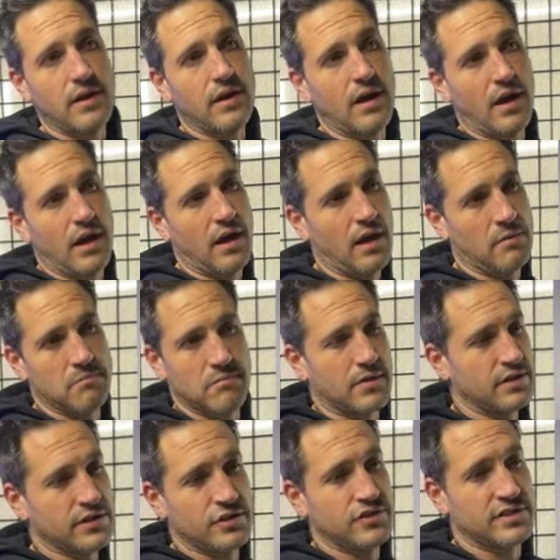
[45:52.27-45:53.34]

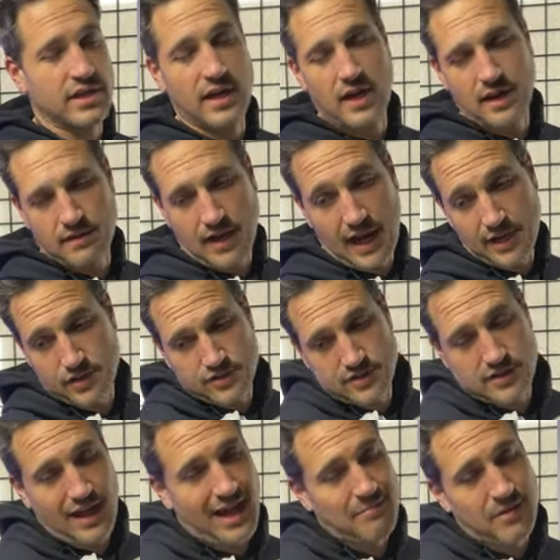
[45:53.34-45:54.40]
I use the I use the
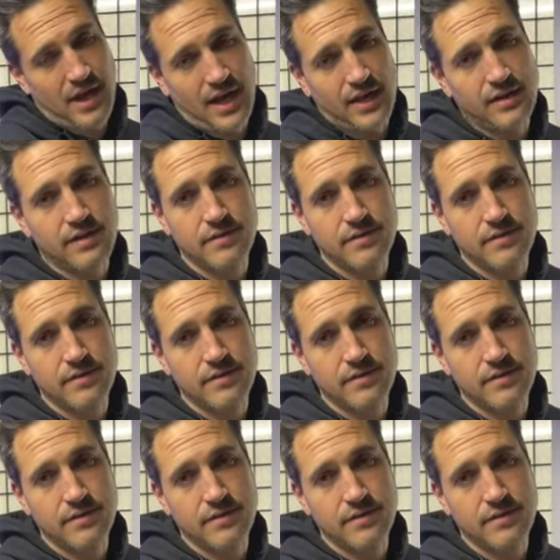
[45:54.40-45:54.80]
Limeline